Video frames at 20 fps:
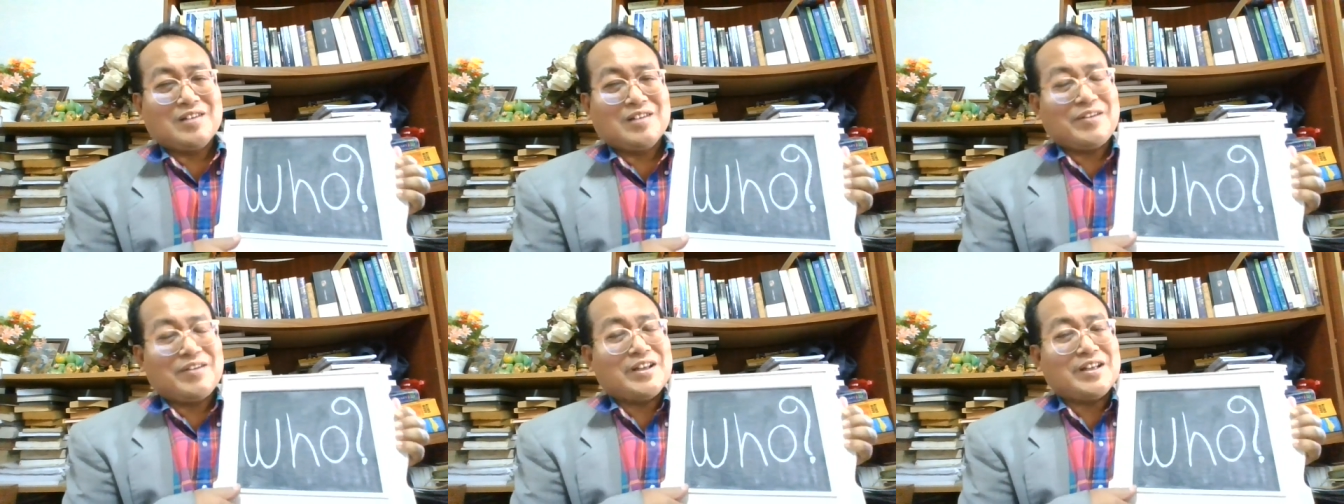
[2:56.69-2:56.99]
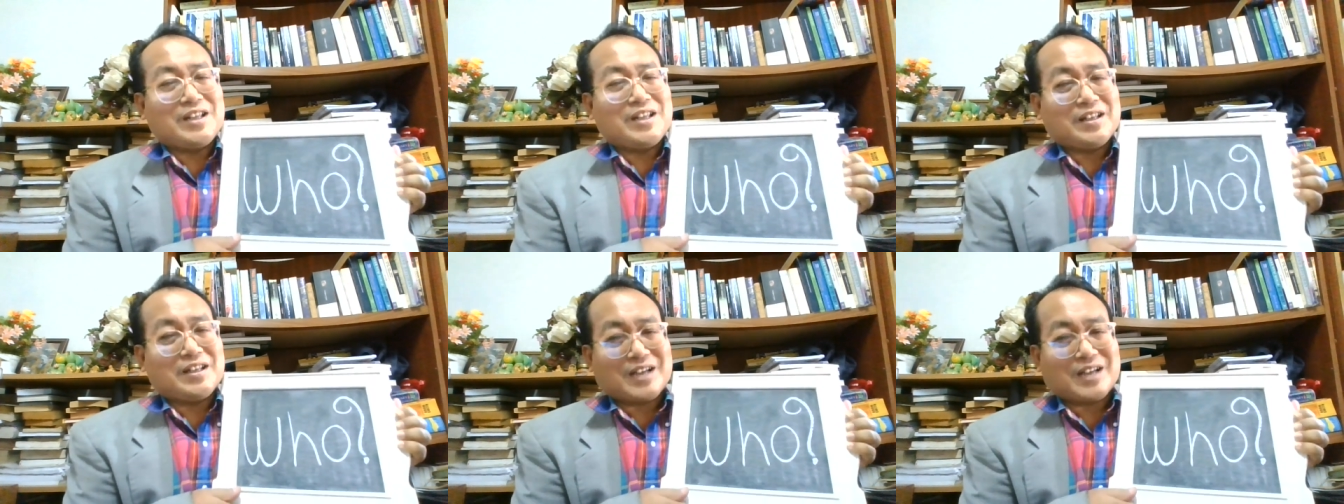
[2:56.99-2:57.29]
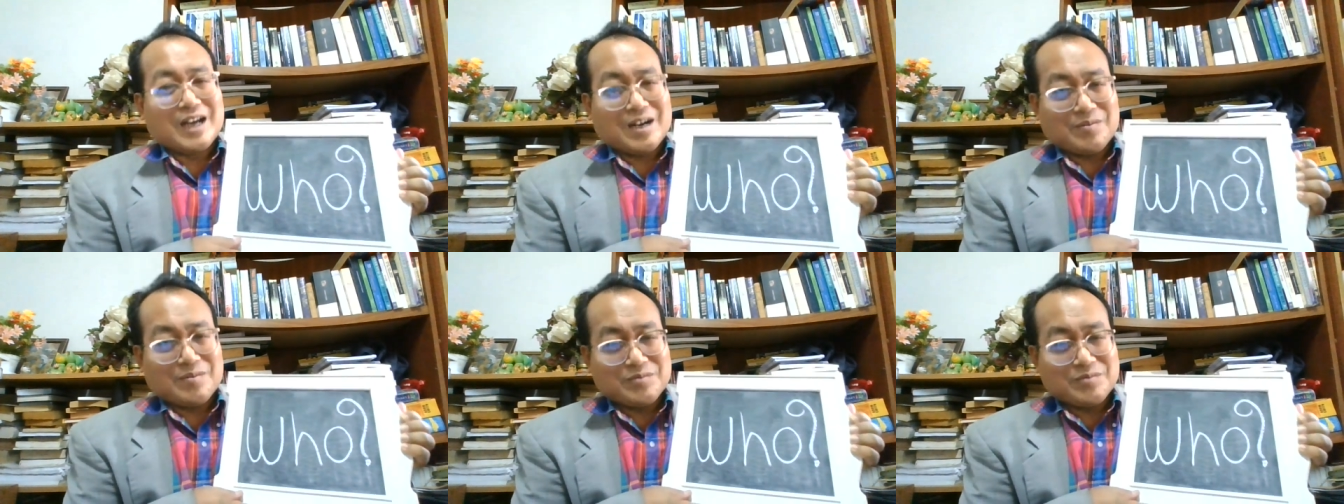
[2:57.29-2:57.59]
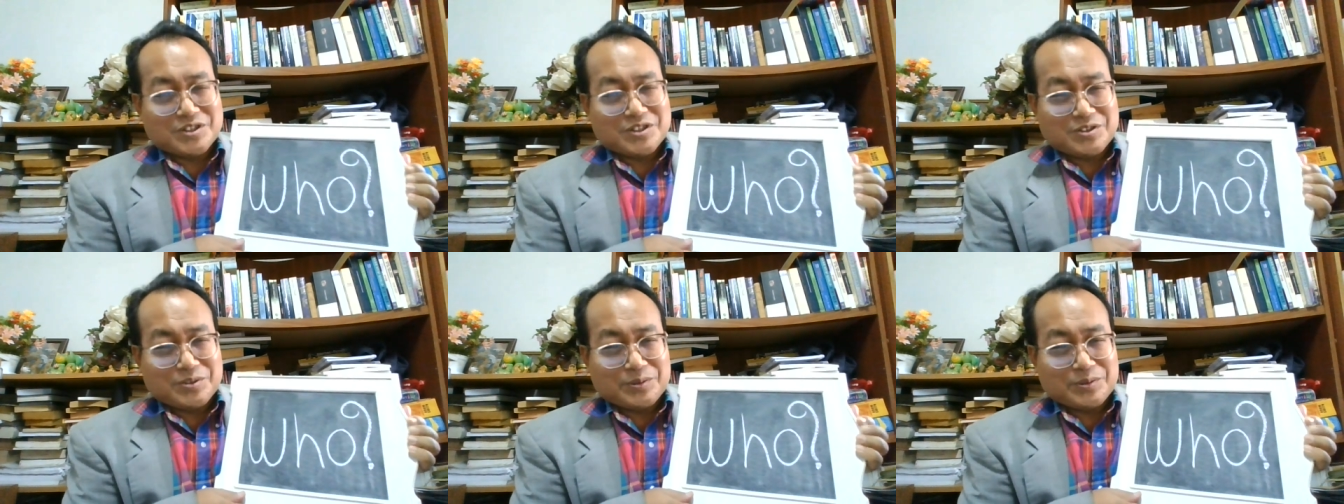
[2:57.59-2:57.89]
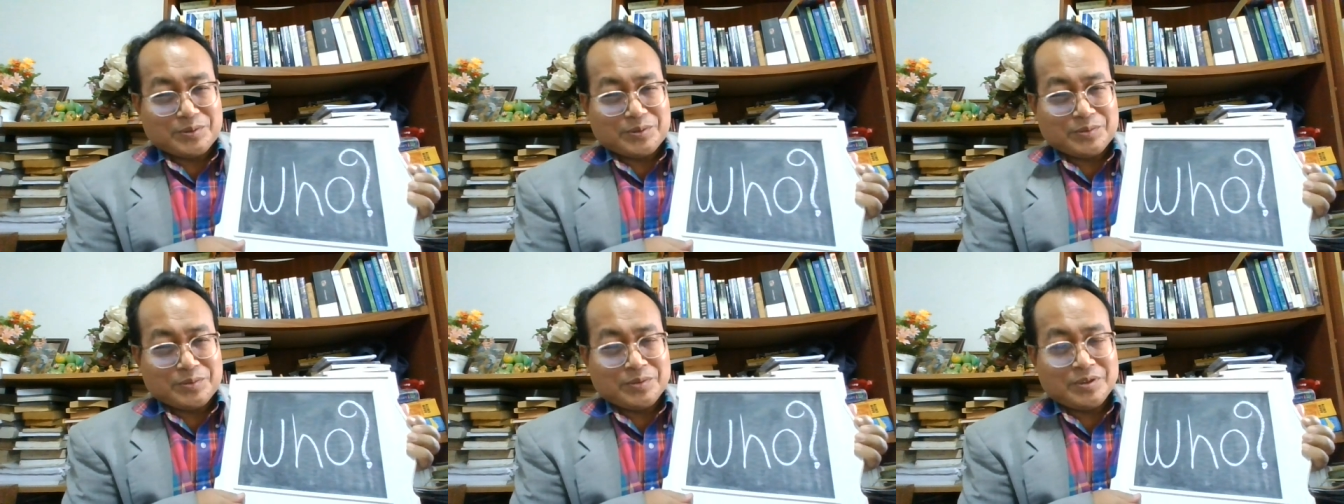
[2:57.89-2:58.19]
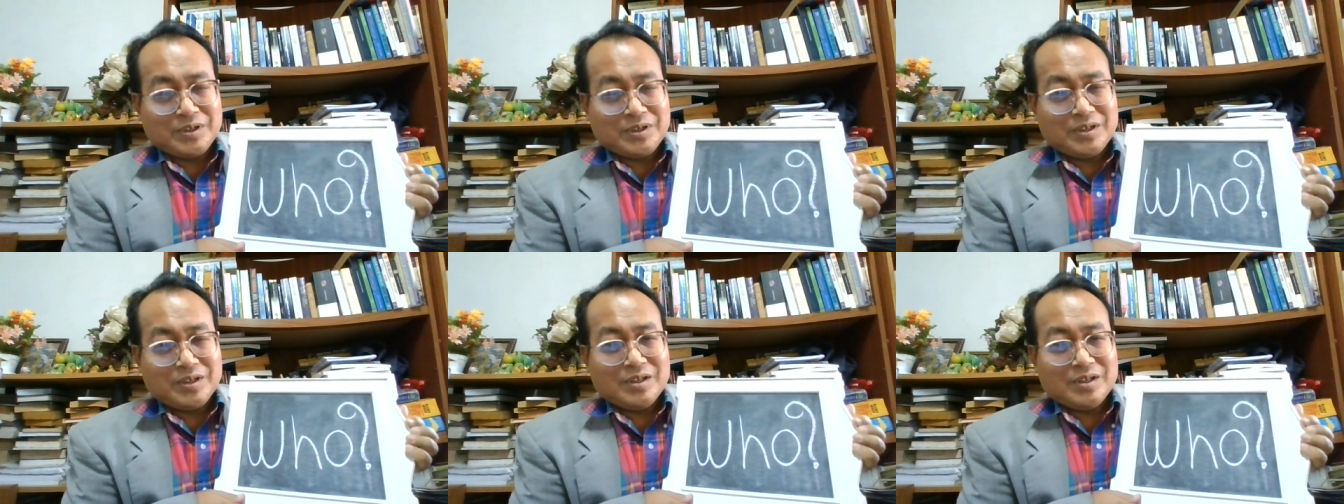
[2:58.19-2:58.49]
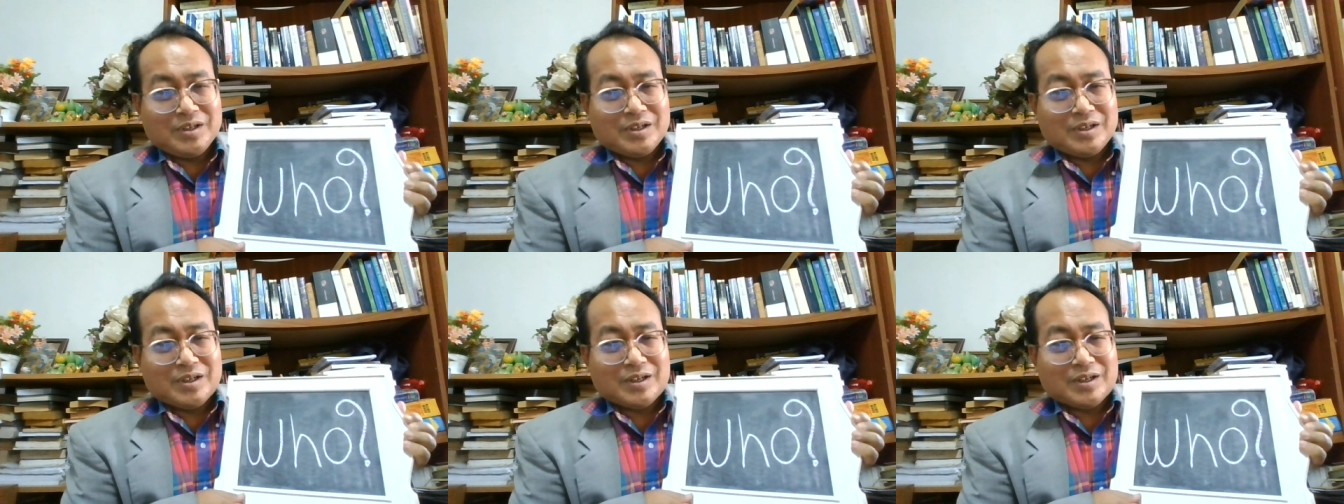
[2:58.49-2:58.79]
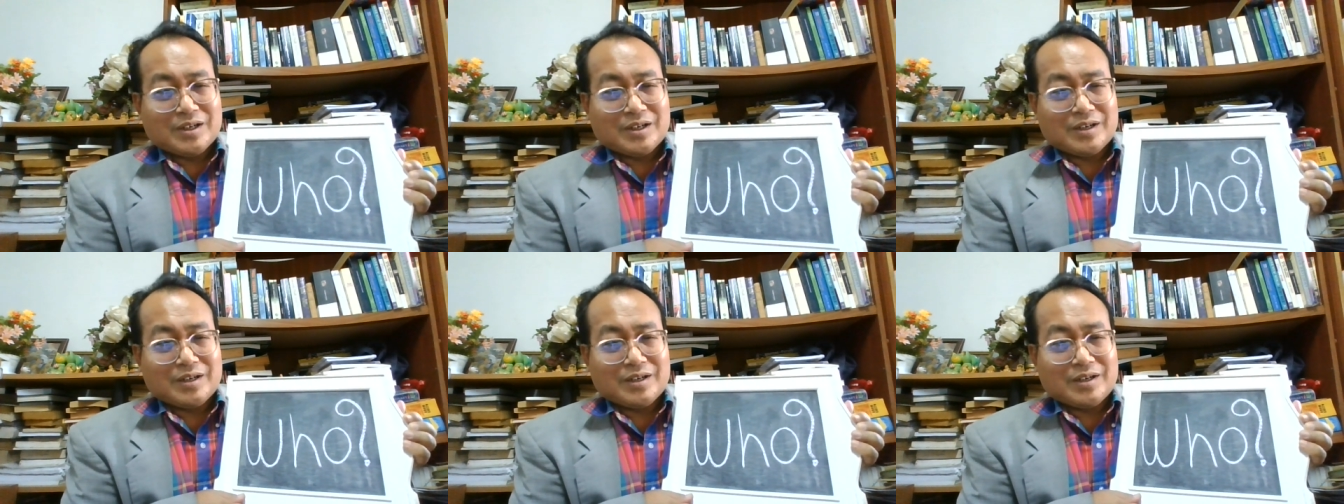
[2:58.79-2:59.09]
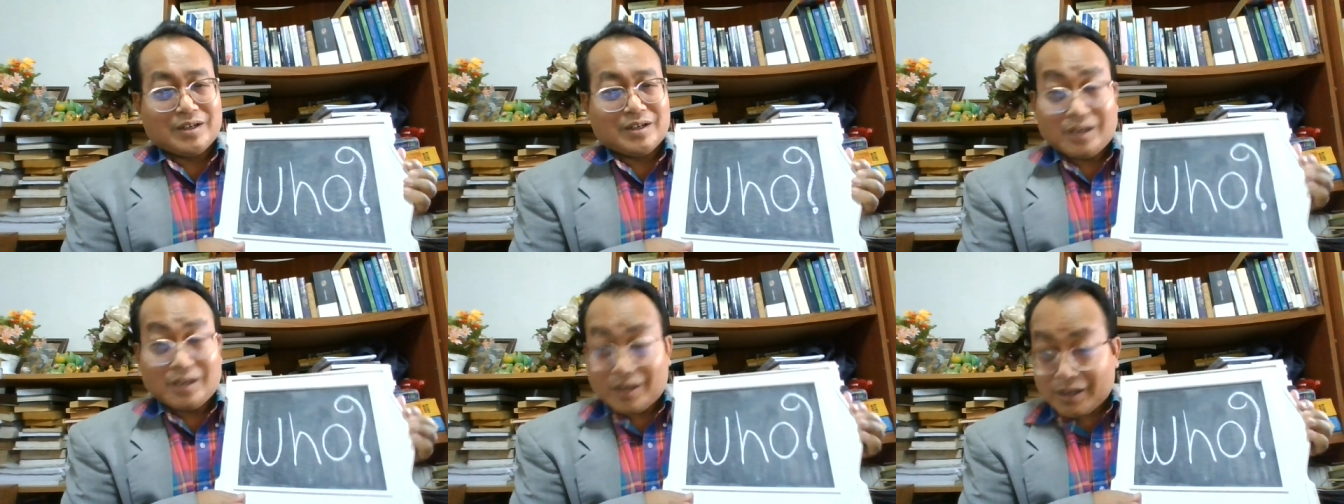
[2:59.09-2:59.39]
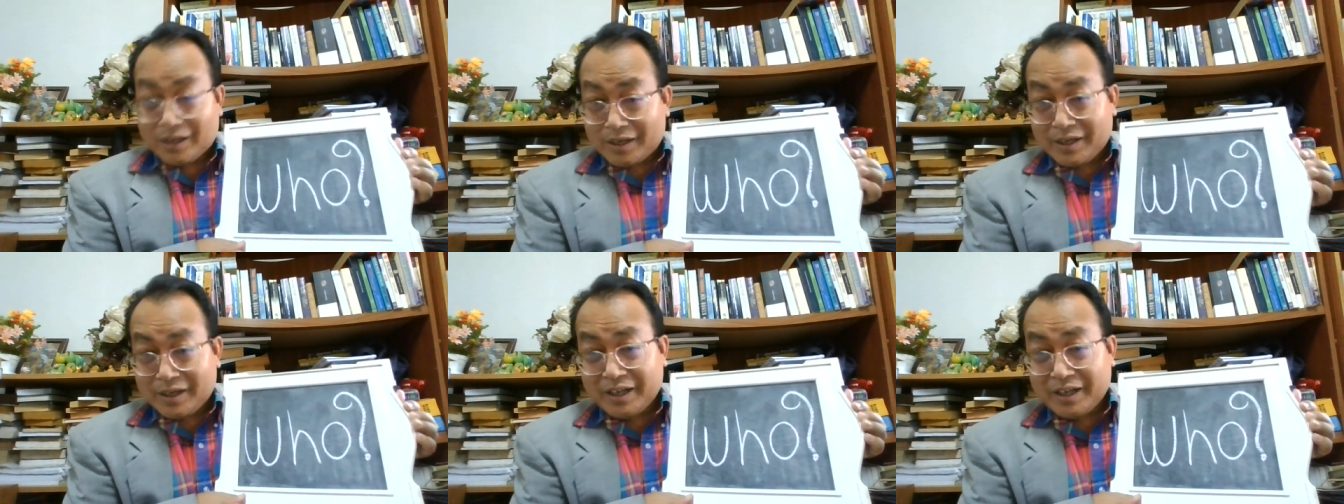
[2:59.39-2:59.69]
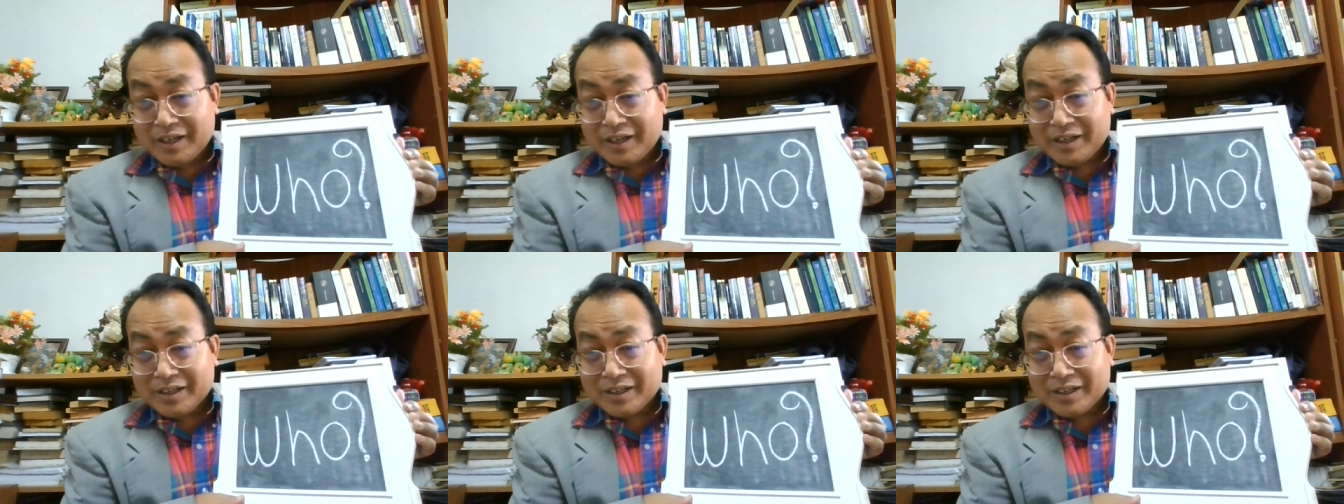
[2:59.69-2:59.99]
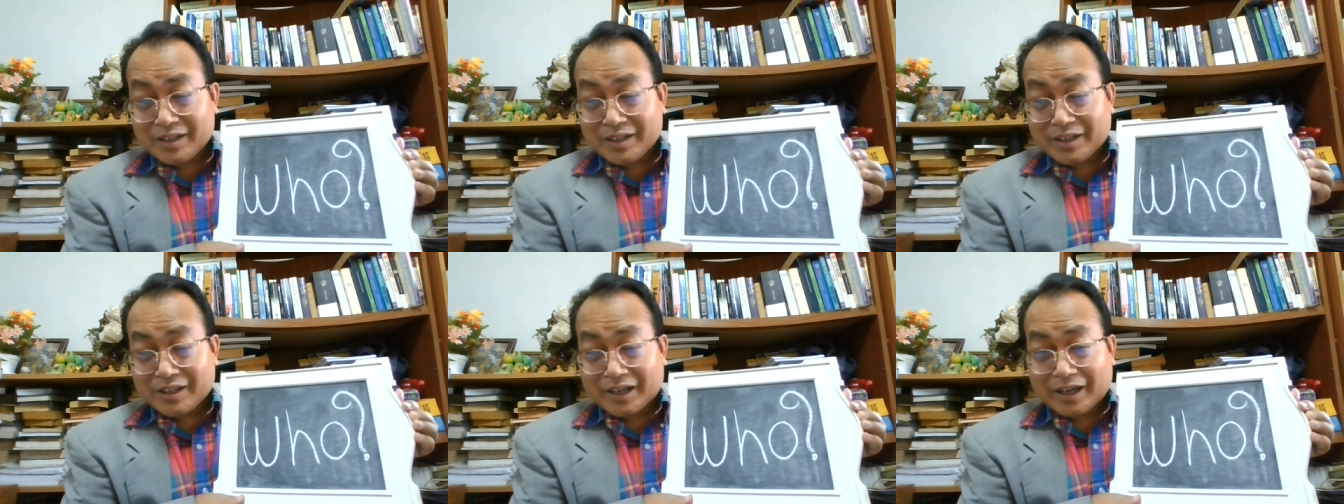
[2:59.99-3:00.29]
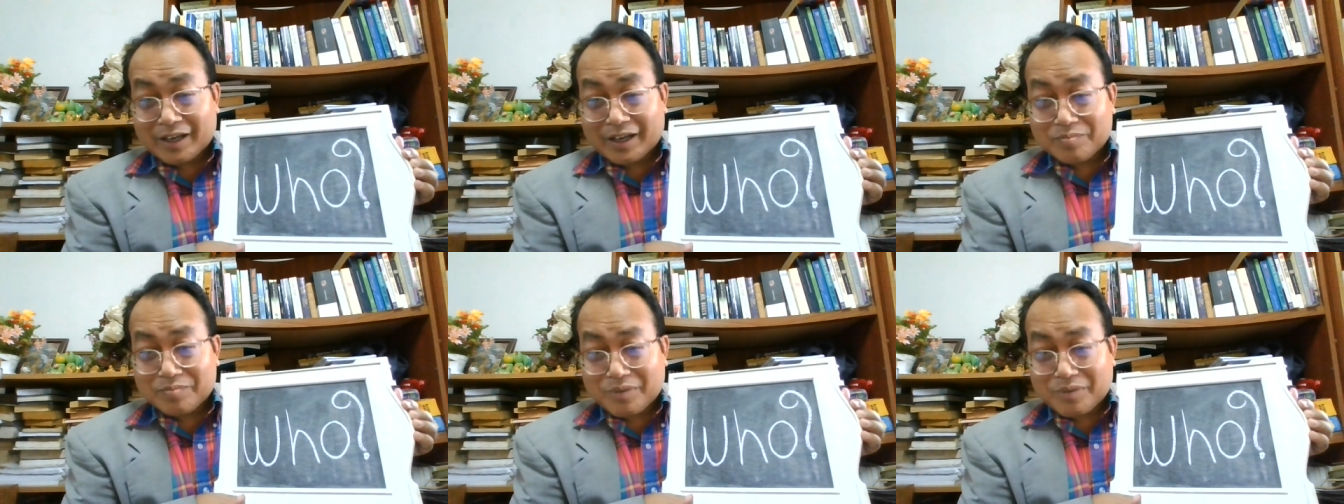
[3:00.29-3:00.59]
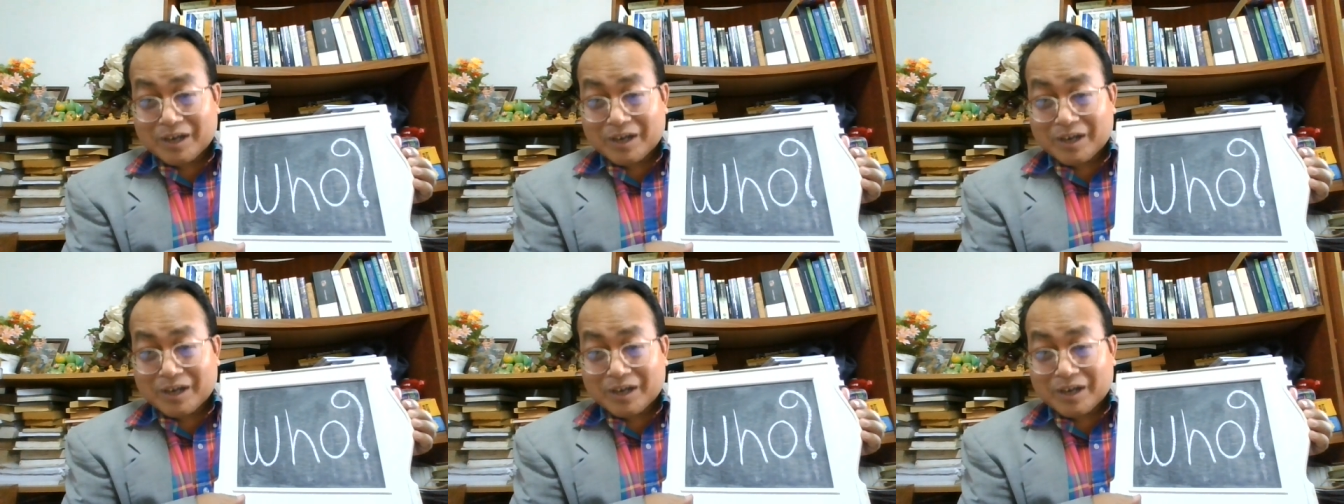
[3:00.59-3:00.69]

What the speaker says: when it comes to learning and